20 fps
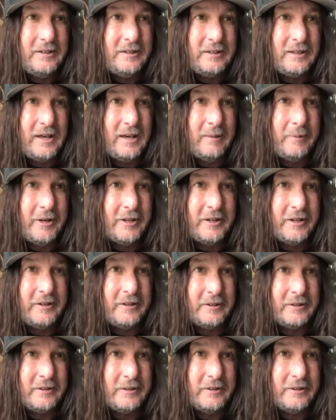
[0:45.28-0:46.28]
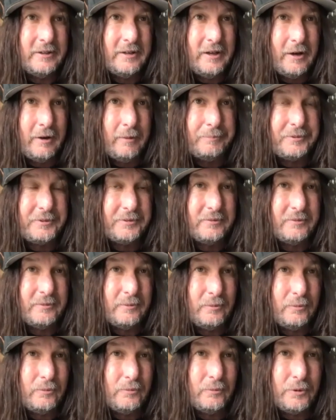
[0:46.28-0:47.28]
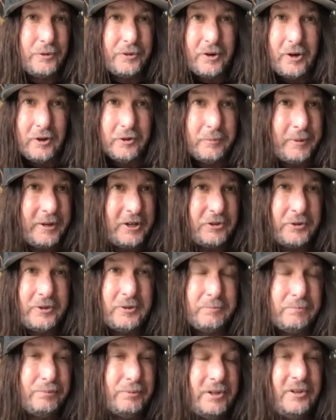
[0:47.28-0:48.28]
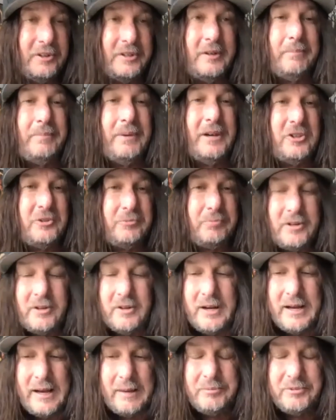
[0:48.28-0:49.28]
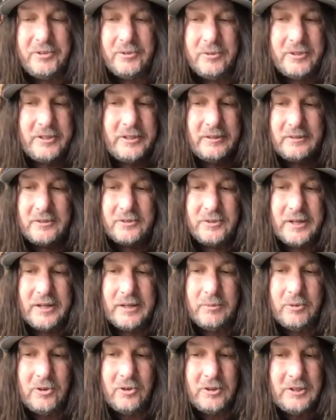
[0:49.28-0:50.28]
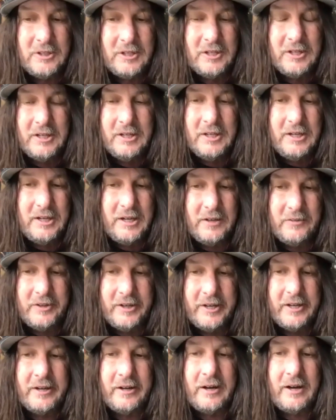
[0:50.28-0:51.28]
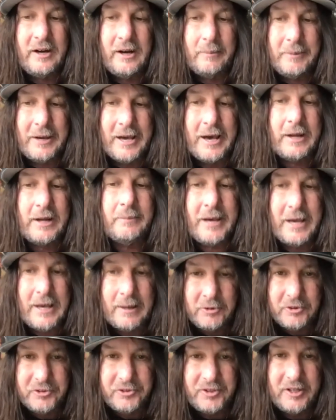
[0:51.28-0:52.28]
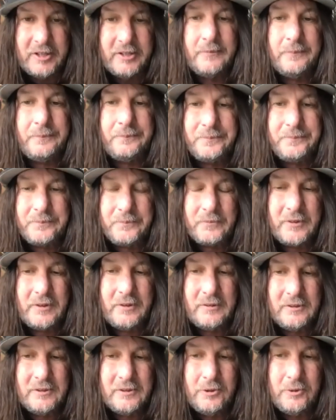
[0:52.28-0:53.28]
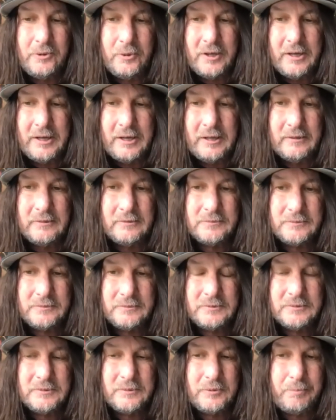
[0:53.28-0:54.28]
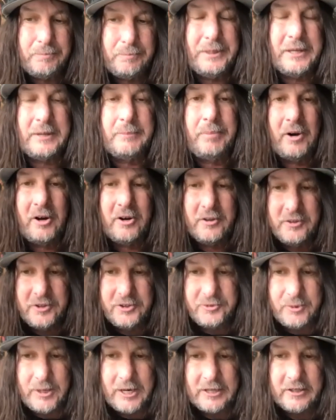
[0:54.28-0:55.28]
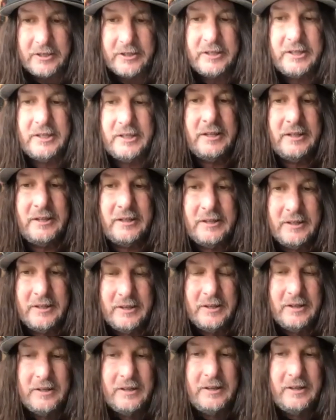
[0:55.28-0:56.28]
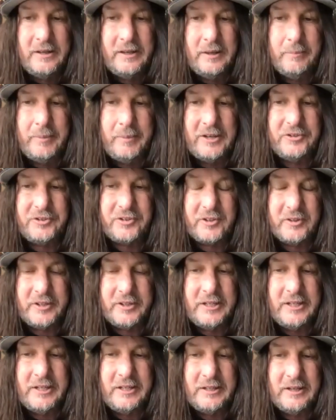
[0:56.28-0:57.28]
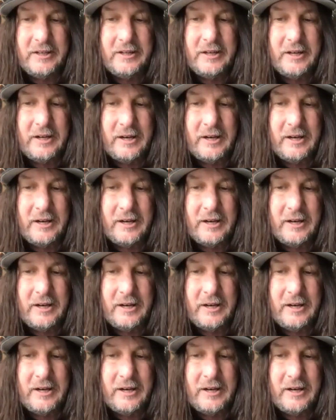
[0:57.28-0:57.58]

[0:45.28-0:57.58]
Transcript: came in and helped with all the bass. He's a brilliant bass player, absolutely incredible. And then Adam Hamilton, who was a big part of this record. He basically